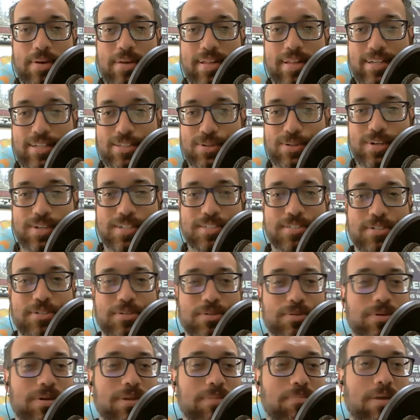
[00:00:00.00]
next question.
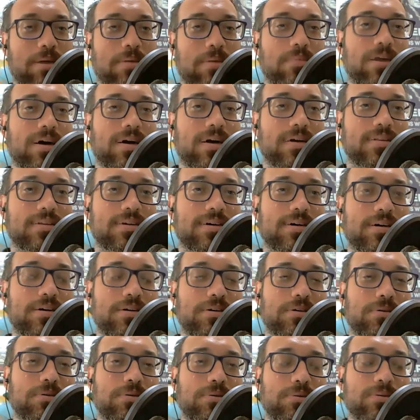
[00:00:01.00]
You read my mind.
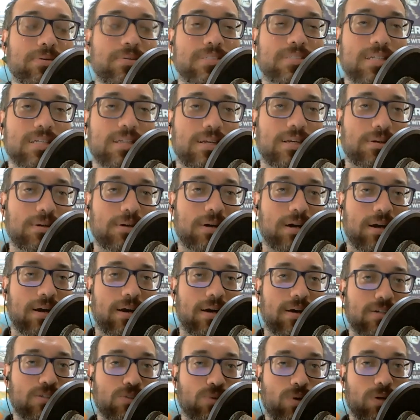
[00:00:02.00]
You recently
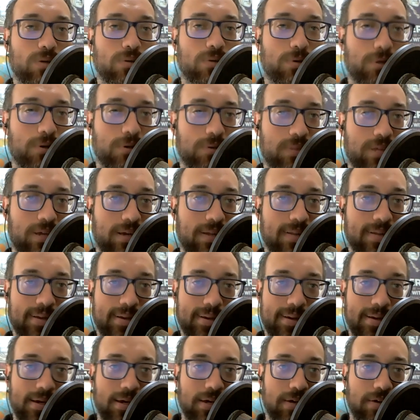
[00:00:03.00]
as well wrote that
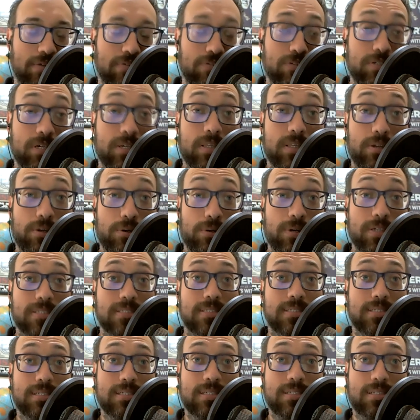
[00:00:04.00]
you said the U.S.
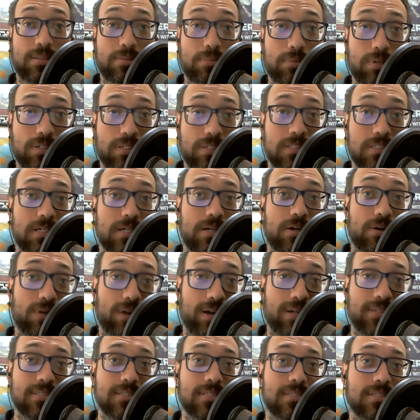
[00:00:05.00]
system looks in
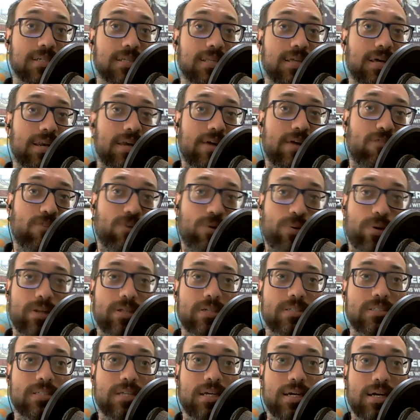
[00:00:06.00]
crisis and that
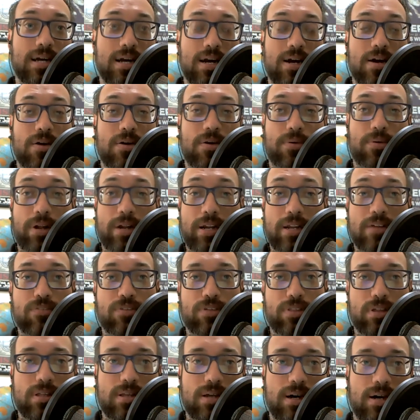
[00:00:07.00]
everyone is running
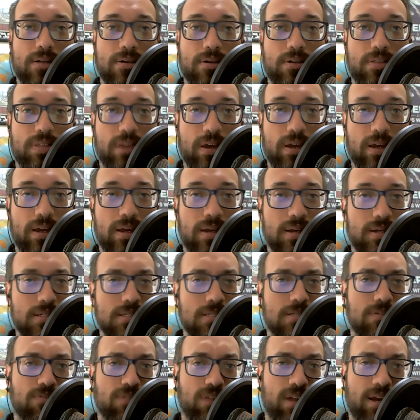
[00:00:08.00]
for the dollar, thinking
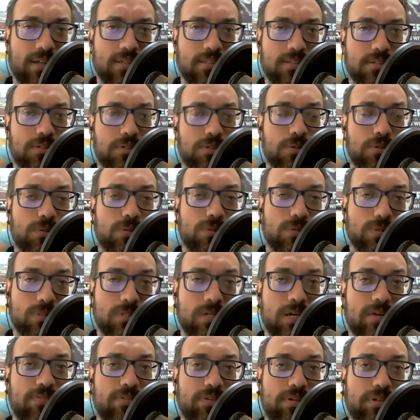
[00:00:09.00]
it's the flight to
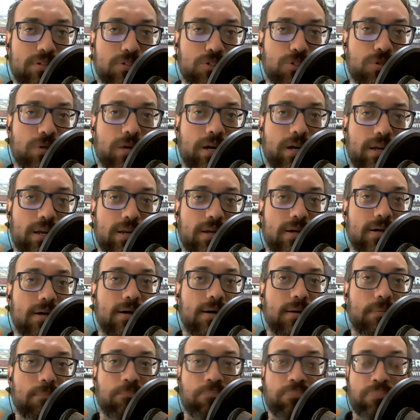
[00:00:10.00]
safety trade.
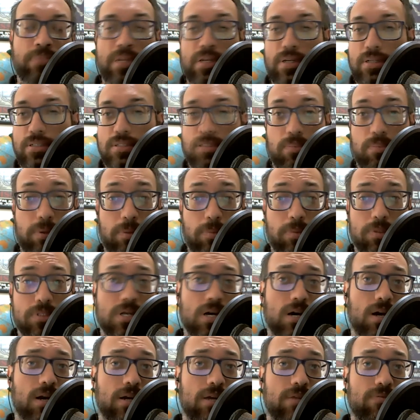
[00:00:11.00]
Some people
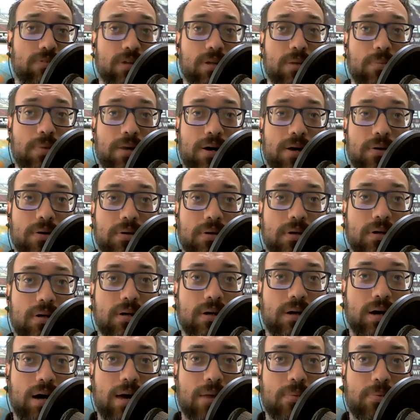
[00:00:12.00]
talk even about
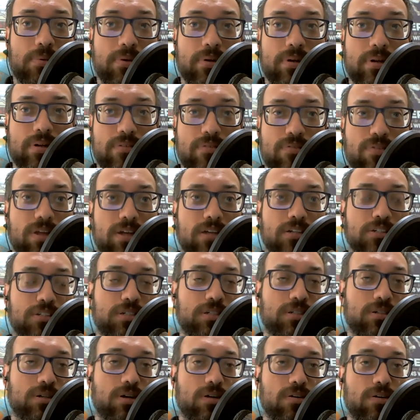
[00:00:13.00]

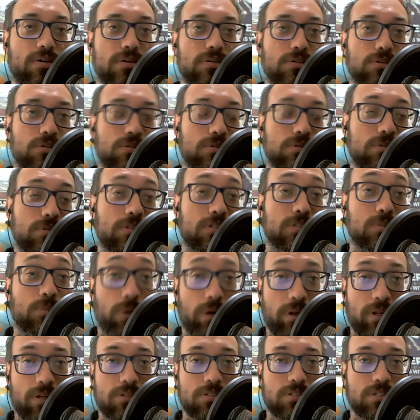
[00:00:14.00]
hyperinflation. This
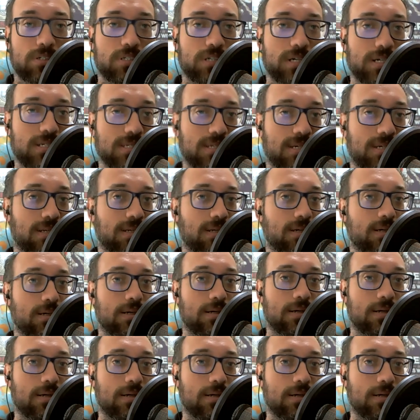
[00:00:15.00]
morning you suggested